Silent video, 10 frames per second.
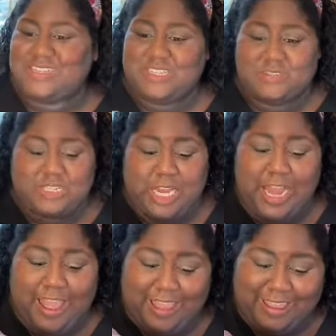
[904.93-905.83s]
to do
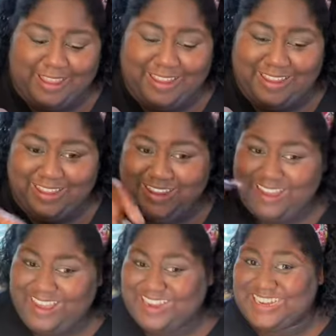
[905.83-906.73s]

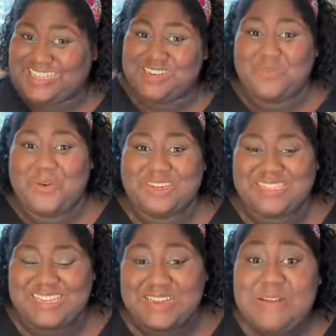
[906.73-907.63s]
today, and I didn't want
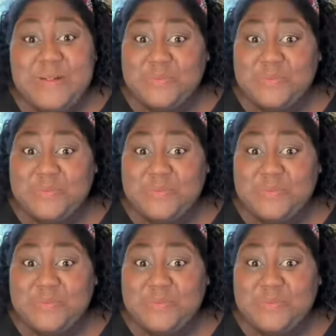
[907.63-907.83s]
to